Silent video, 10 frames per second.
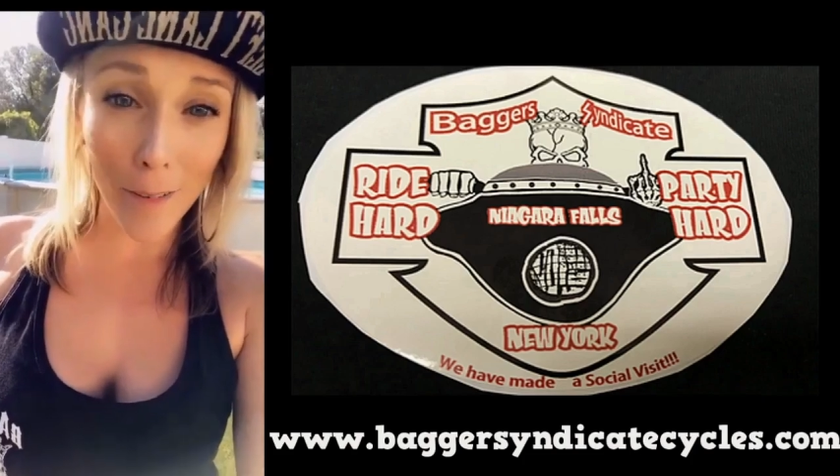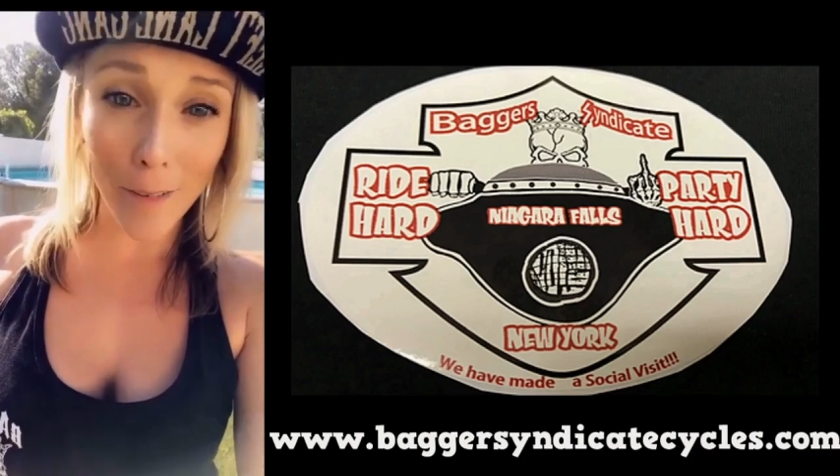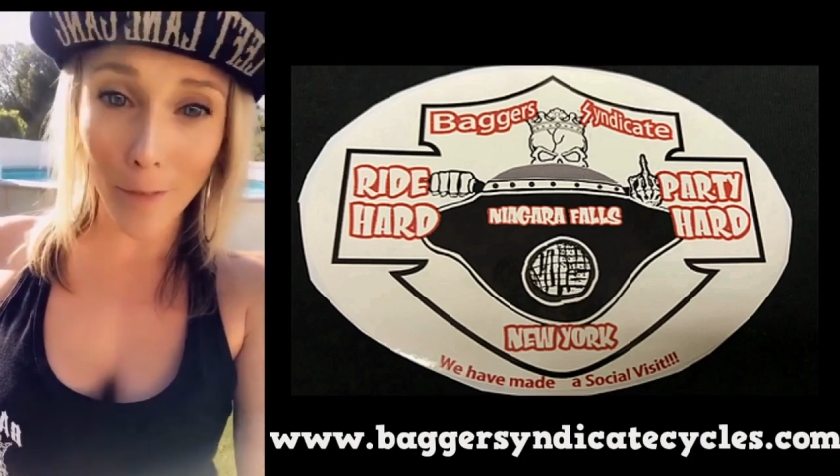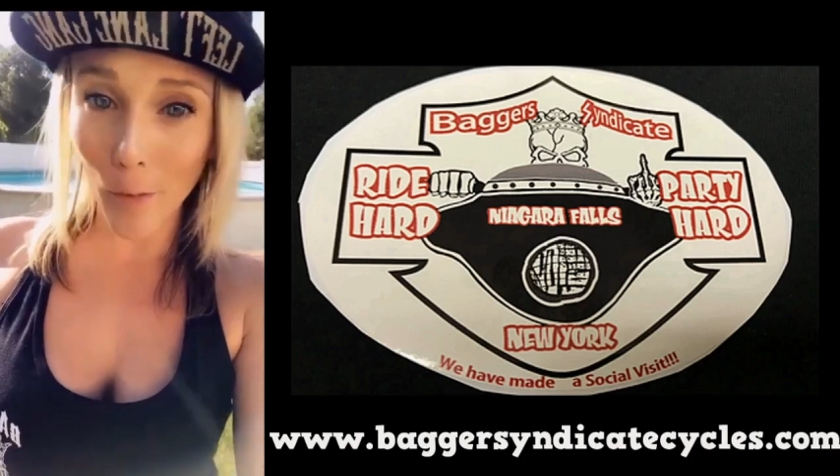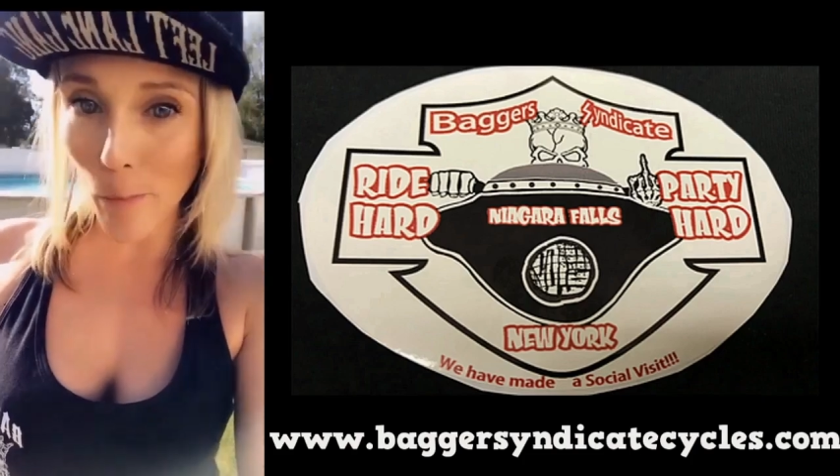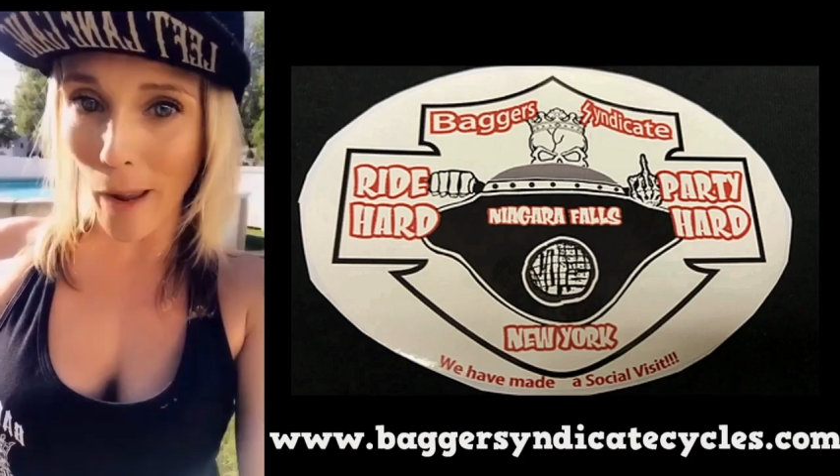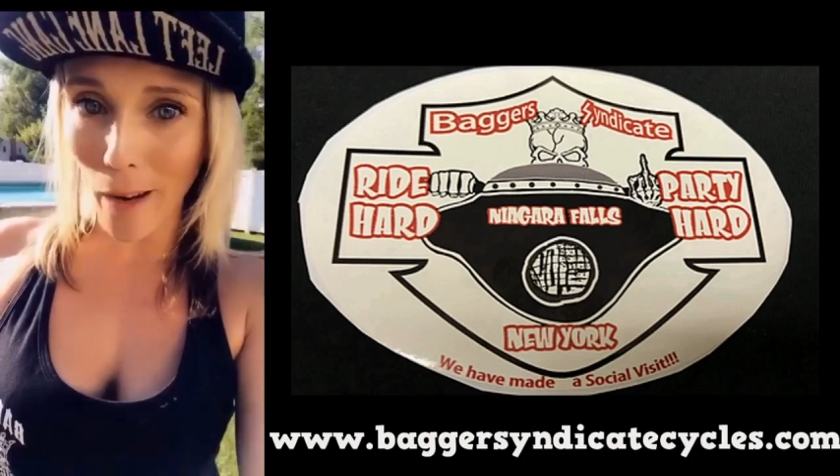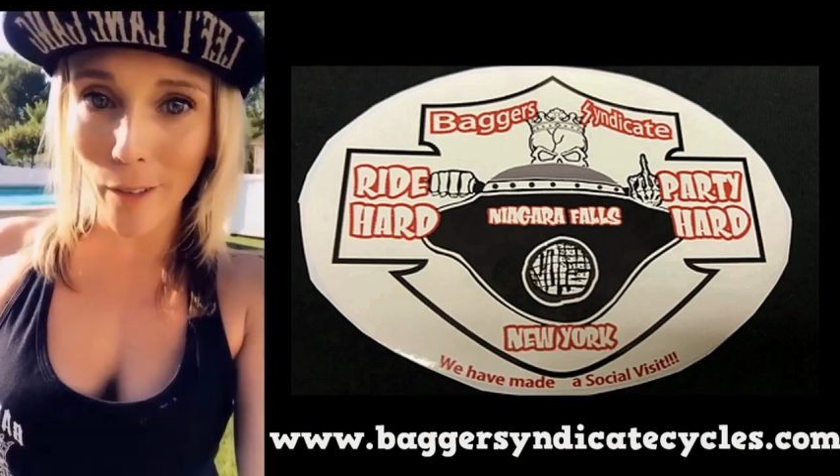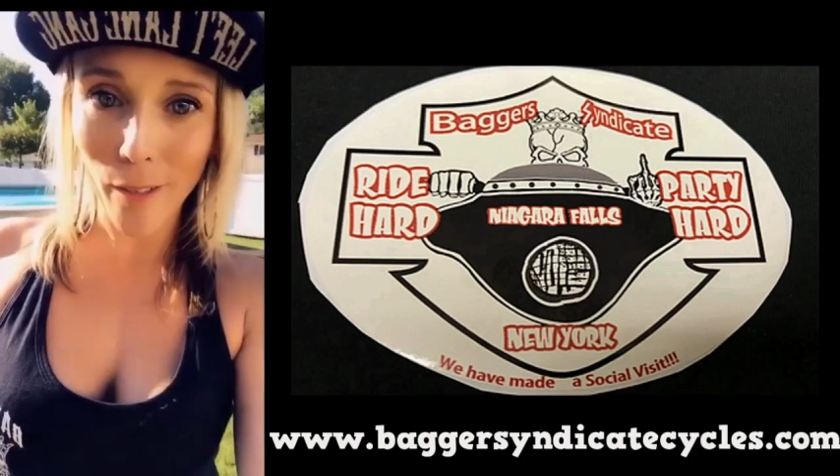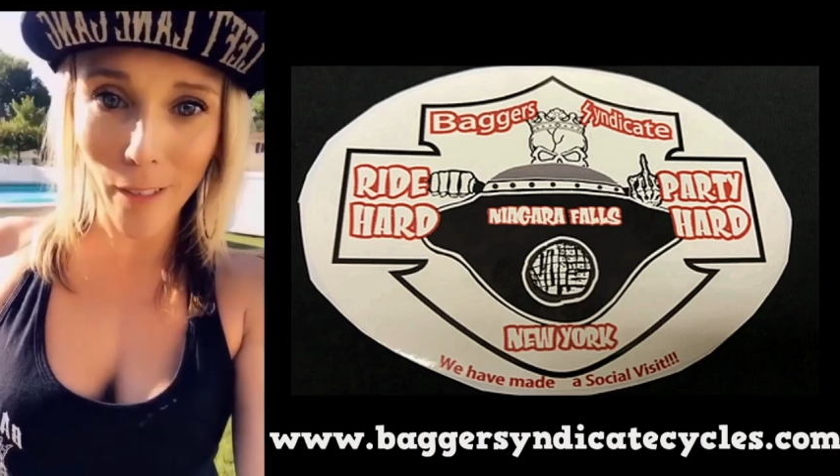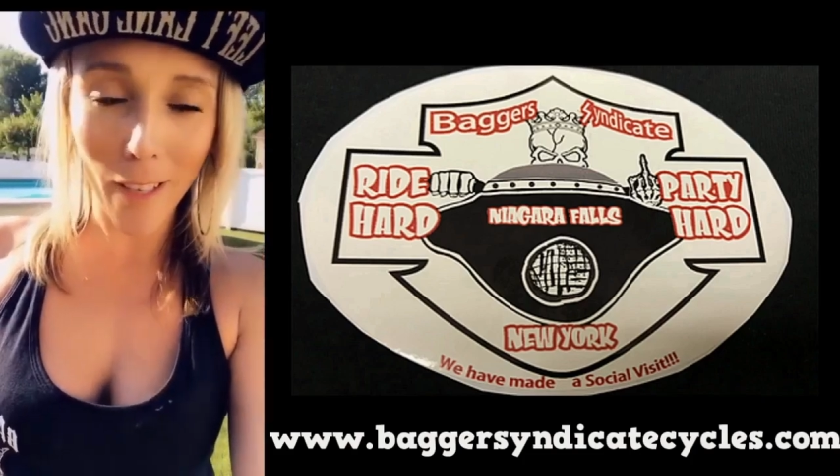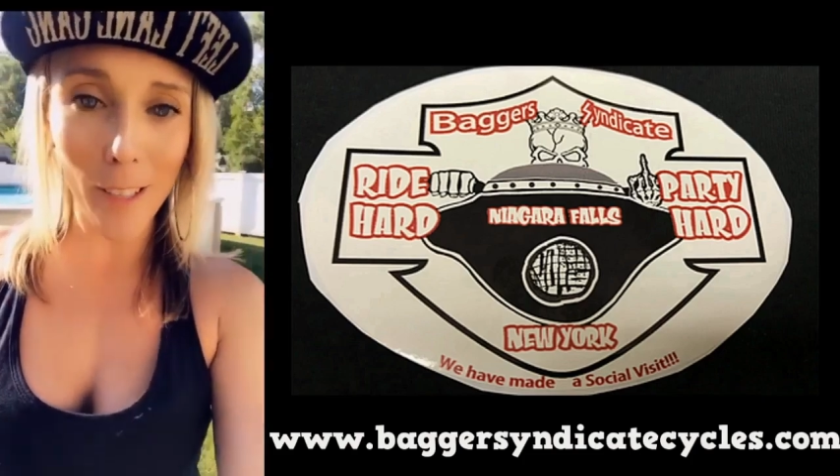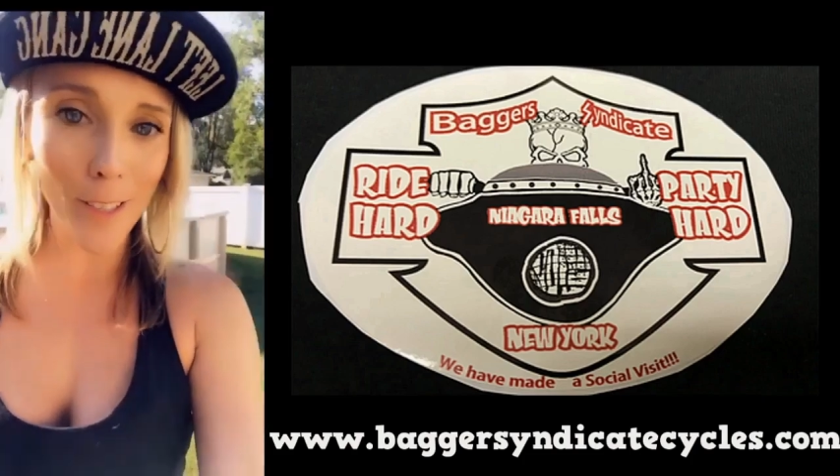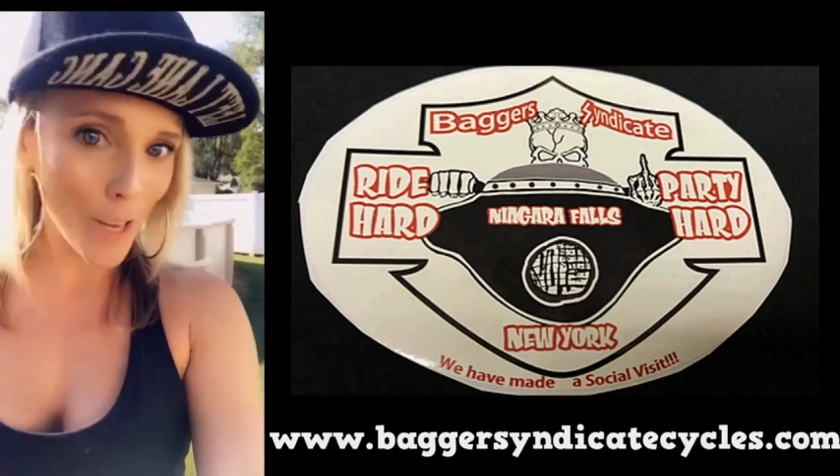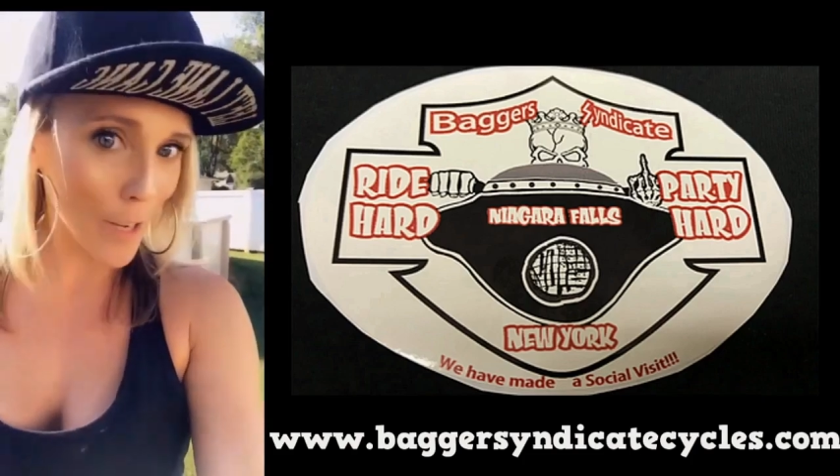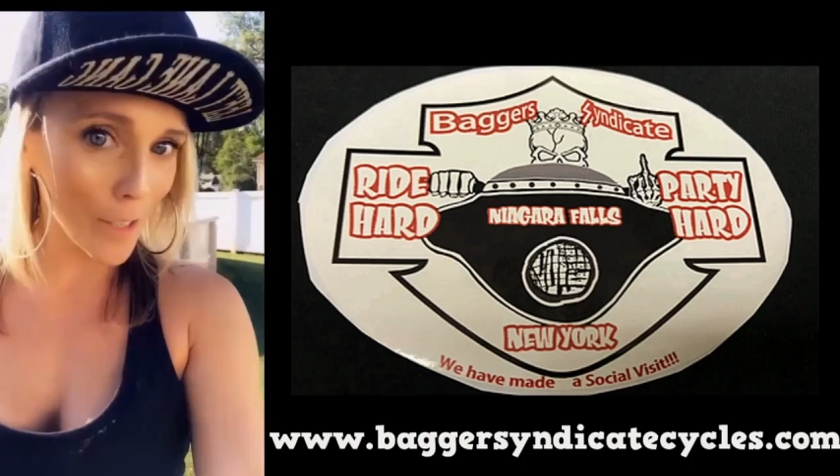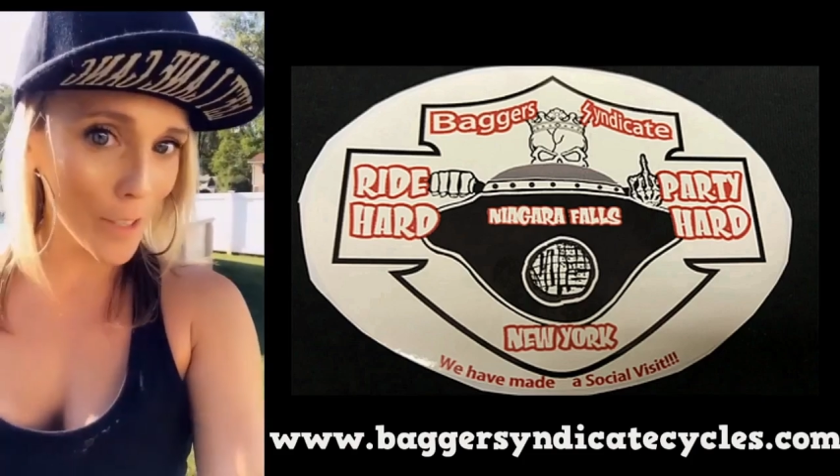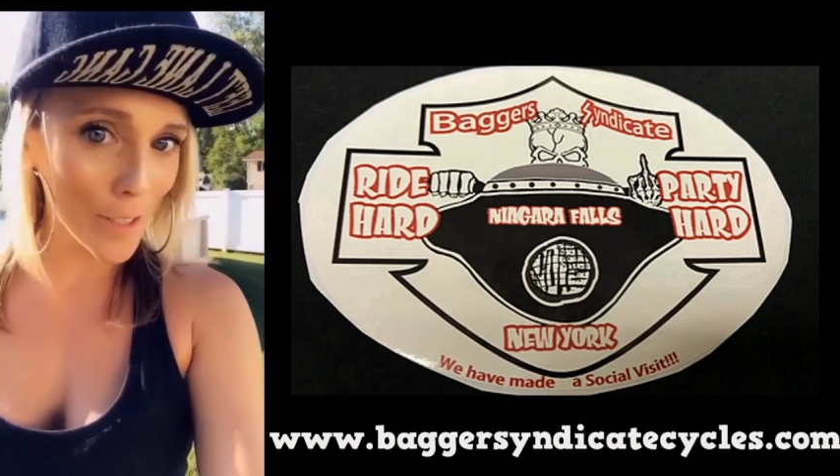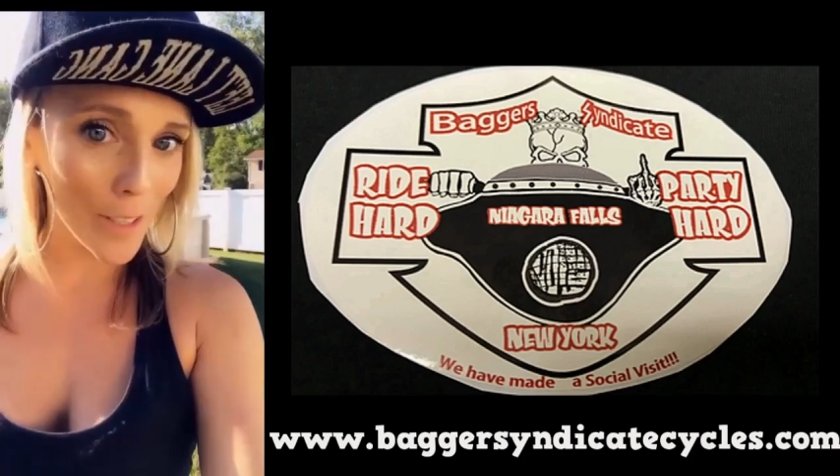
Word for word: from Bagger Syndicate Cycles.